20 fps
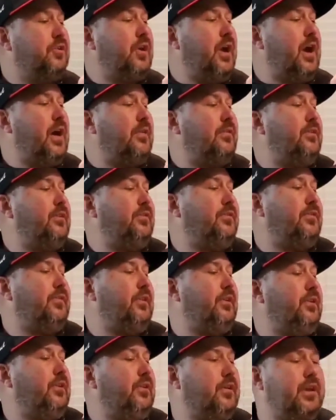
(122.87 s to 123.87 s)
got this
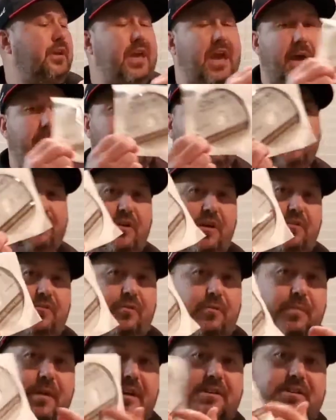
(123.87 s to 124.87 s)
cabinet
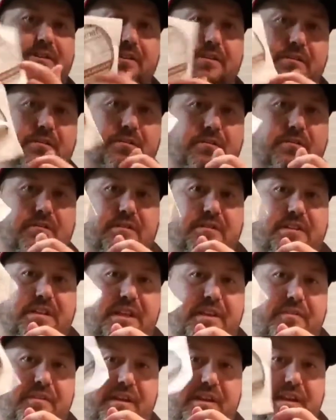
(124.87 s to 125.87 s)
transformation
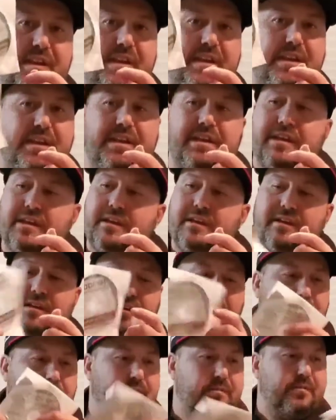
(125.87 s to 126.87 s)
DVD. You
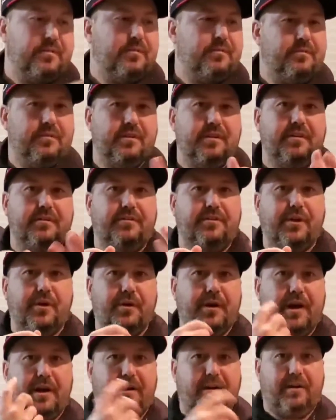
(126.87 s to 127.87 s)
can throw
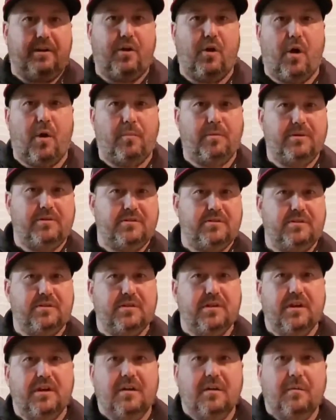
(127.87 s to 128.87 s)
that in garbage.
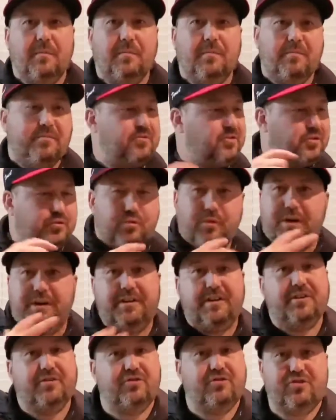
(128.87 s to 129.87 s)
Just read
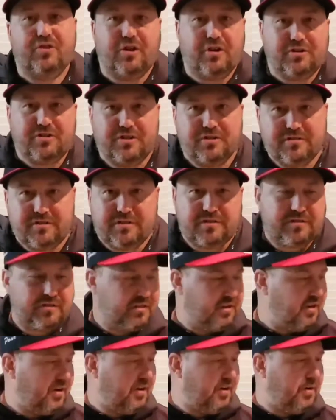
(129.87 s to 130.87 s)
the instructions.
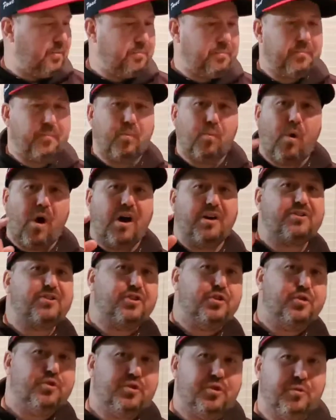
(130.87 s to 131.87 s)
Watch
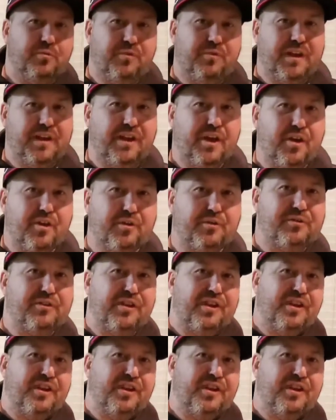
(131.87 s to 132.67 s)
YouTube videos.